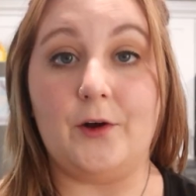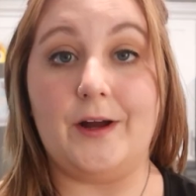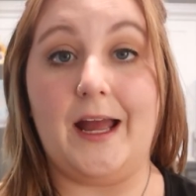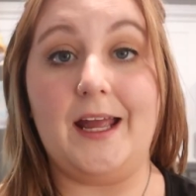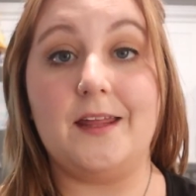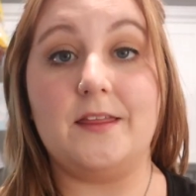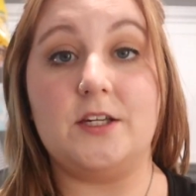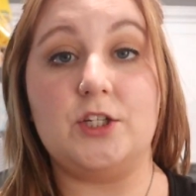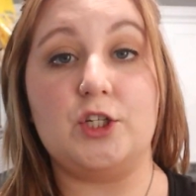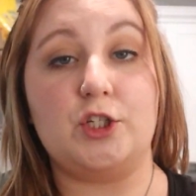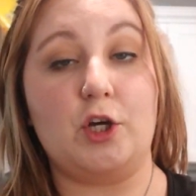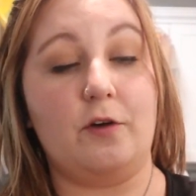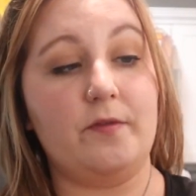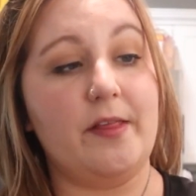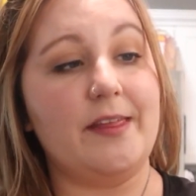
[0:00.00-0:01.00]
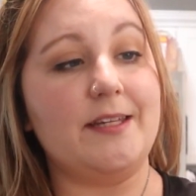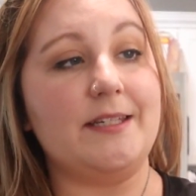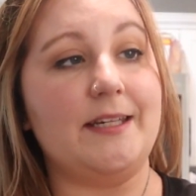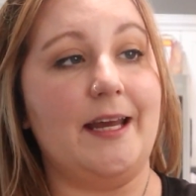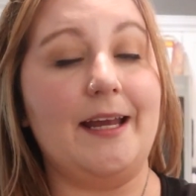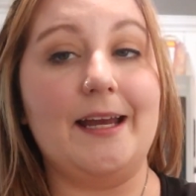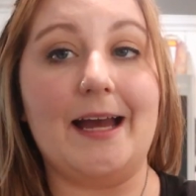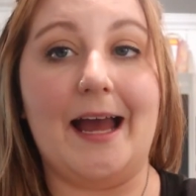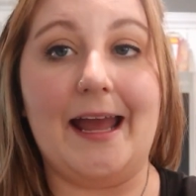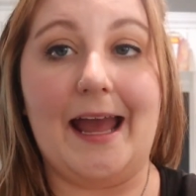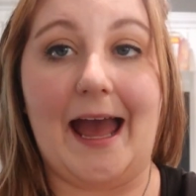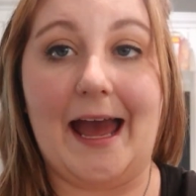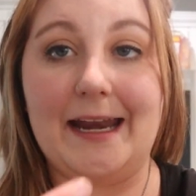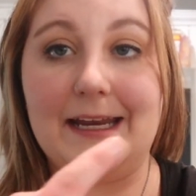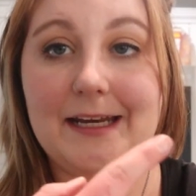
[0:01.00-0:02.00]
Okay, and then just over the sink, I
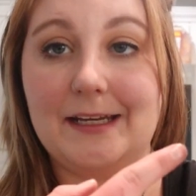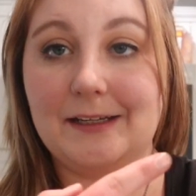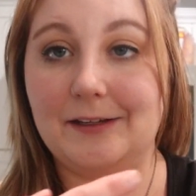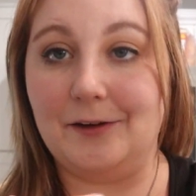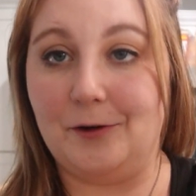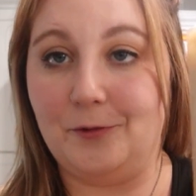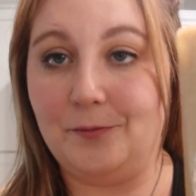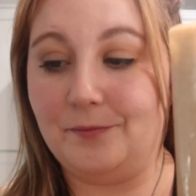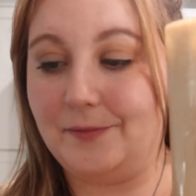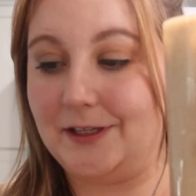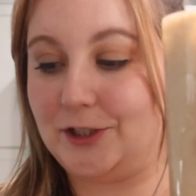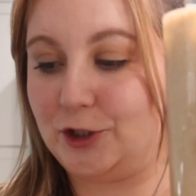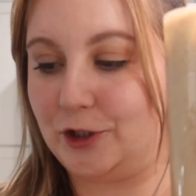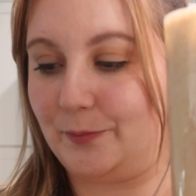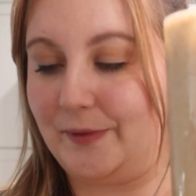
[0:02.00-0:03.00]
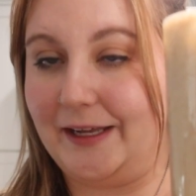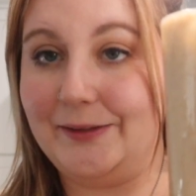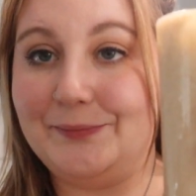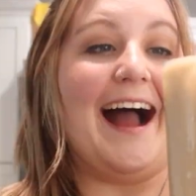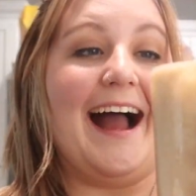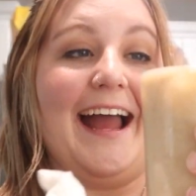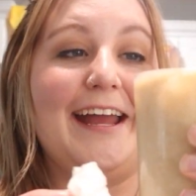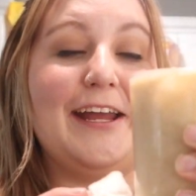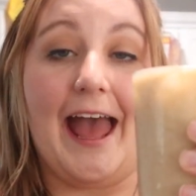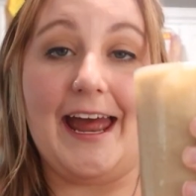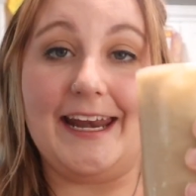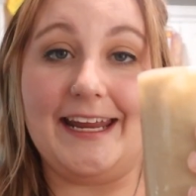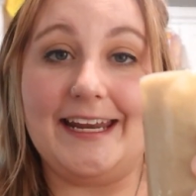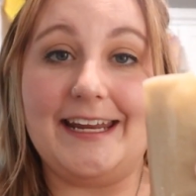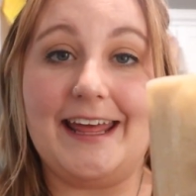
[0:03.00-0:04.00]
added, oh, it's dripping. I
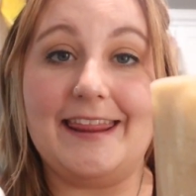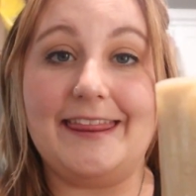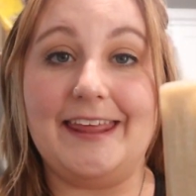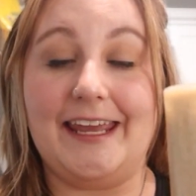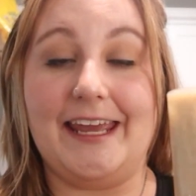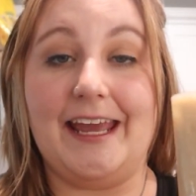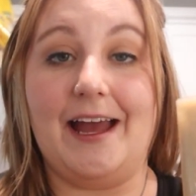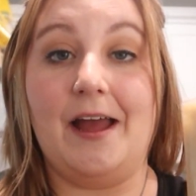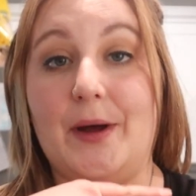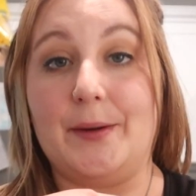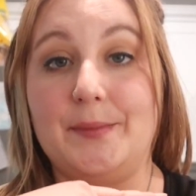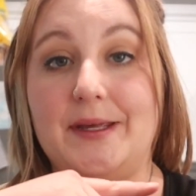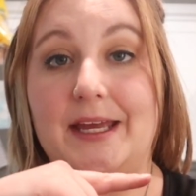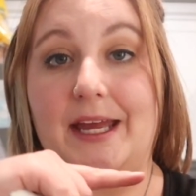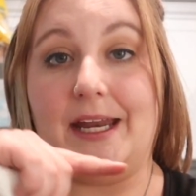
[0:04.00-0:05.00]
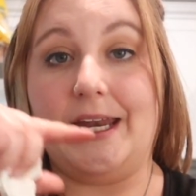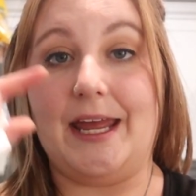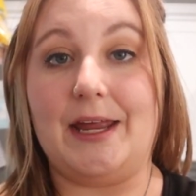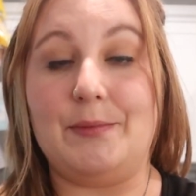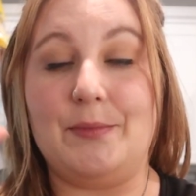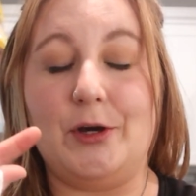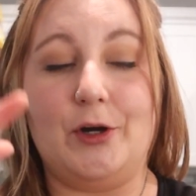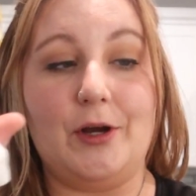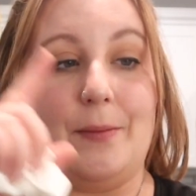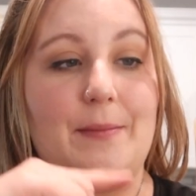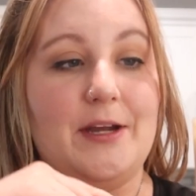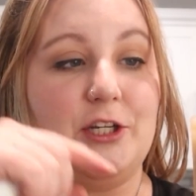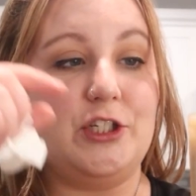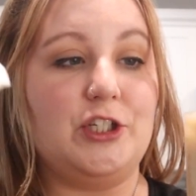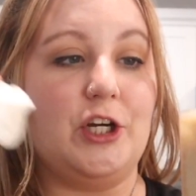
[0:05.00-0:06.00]
added the pumpkin and milk
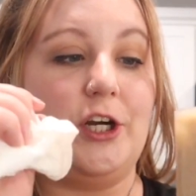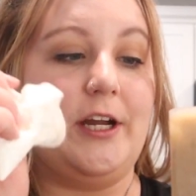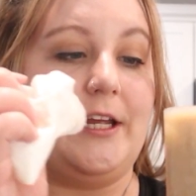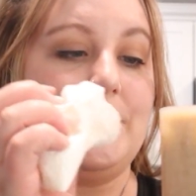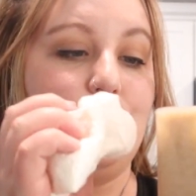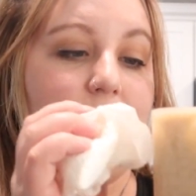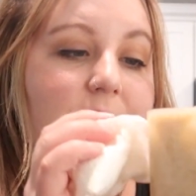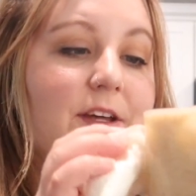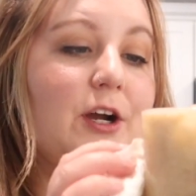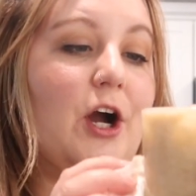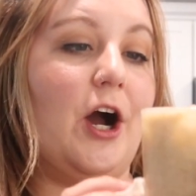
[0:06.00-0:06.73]
mixture in with the